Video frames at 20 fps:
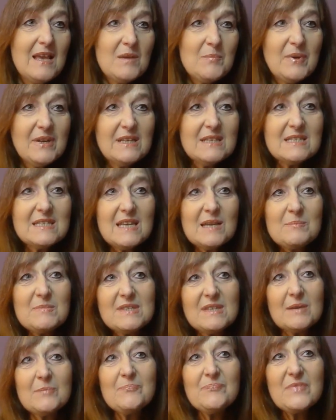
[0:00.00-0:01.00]
But it seems
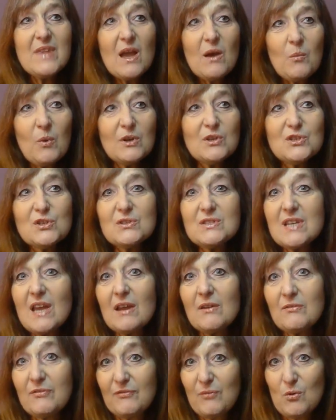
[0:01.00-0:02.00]
that once you
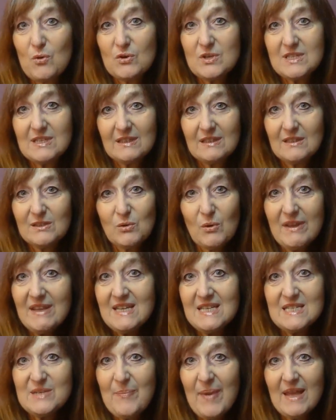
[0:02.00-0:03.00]
turn 40, your
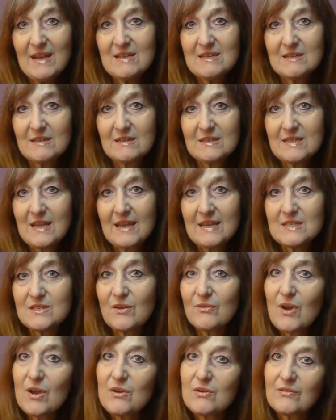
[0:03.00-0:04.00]
independent days
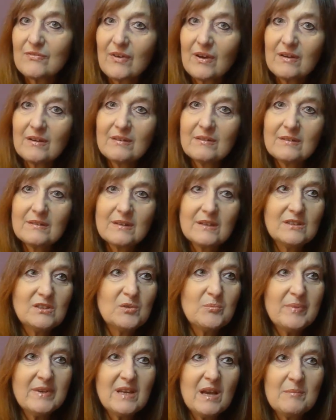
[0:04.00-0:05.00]
are over and
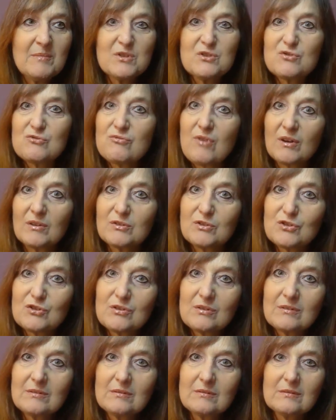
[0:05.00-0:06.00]
you become a drudge.